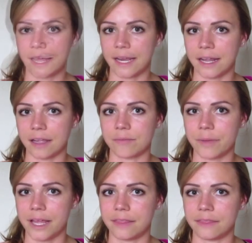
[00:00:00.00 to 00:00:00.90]
And I
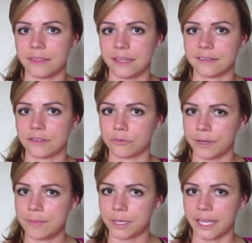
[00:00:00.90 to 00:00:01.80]
combine these
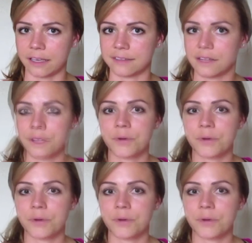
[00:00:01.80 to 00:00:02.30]
3 plans.